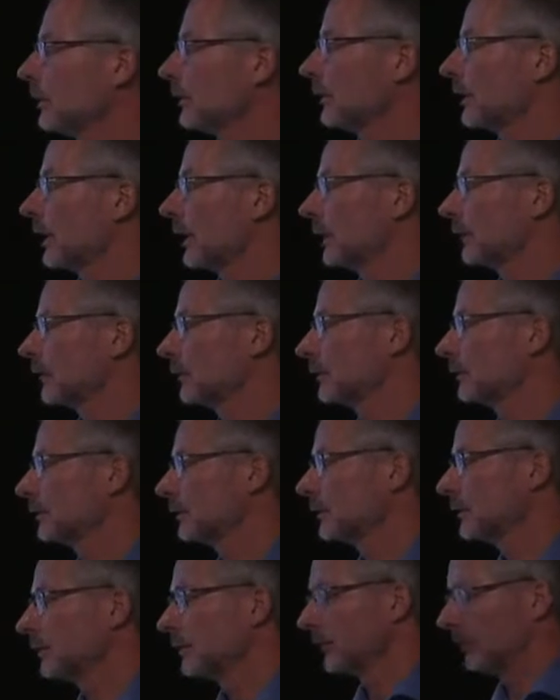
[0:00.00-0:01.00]

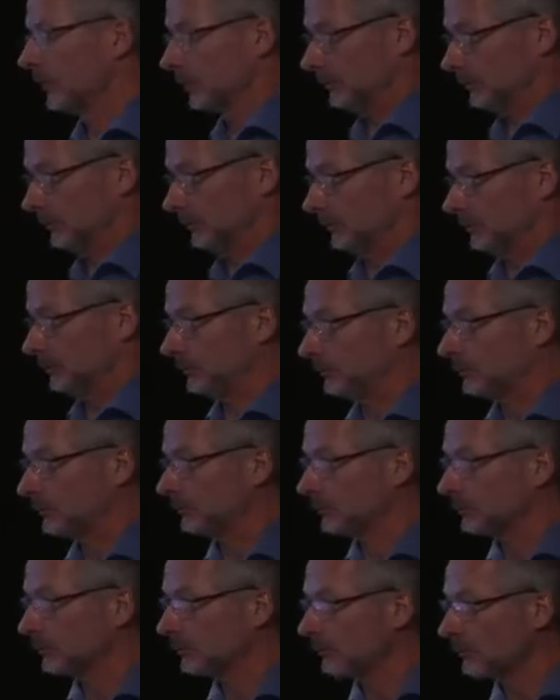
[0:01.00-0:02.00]
that the
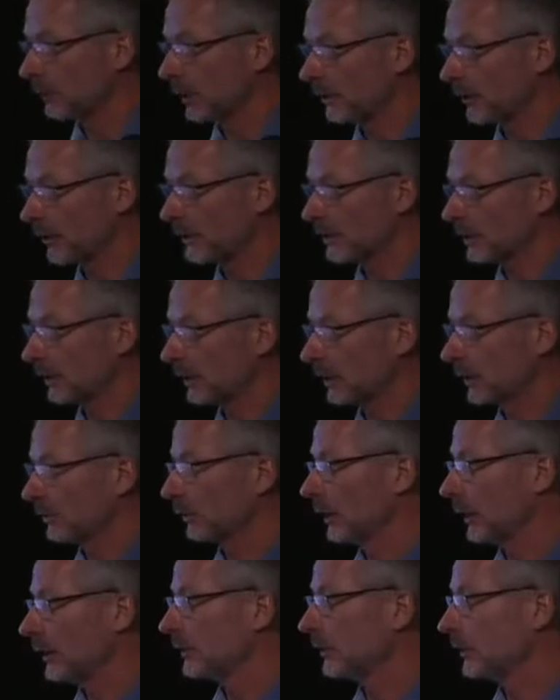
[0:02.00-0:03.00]
barriers
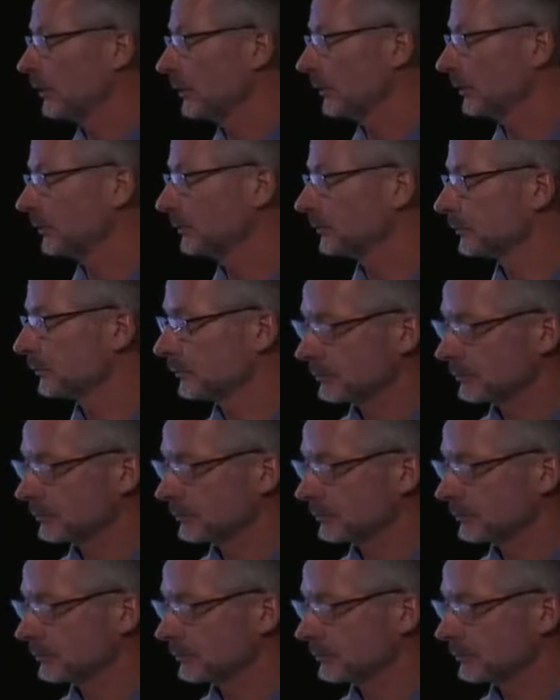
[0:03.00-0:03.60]
are related to.